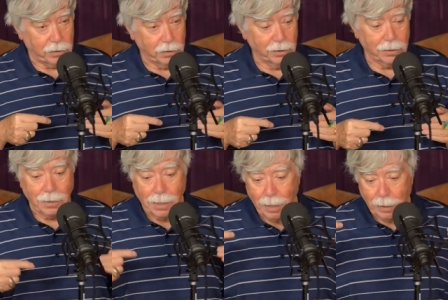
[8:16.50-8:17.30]
is
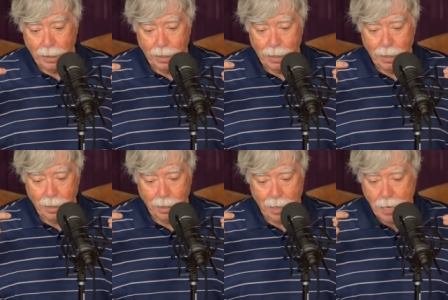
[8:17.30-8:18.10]
not
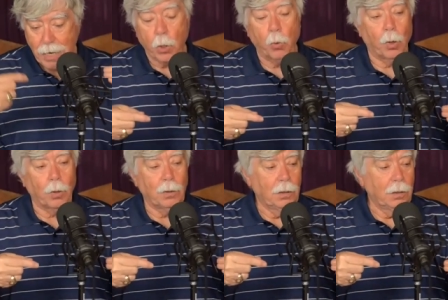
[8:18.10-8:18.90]

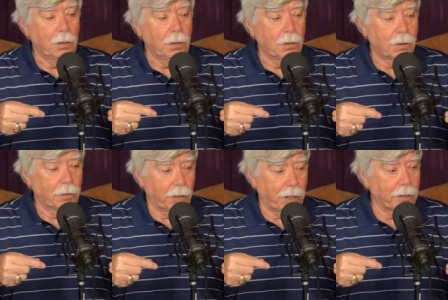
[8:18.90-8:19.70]
equal to
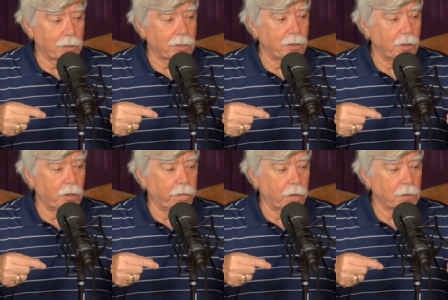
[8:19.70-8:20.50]
the Kansas City
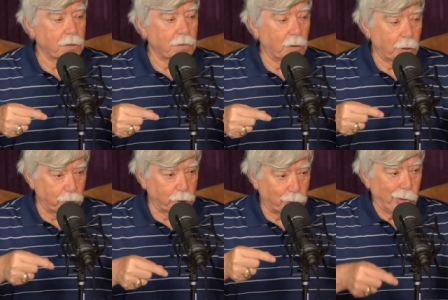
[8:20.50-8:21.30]
defense when
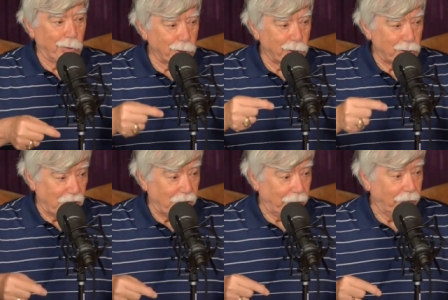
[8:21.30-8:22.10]
Chris Jones is
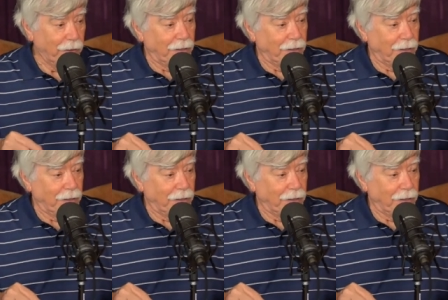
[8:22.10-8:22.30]
there.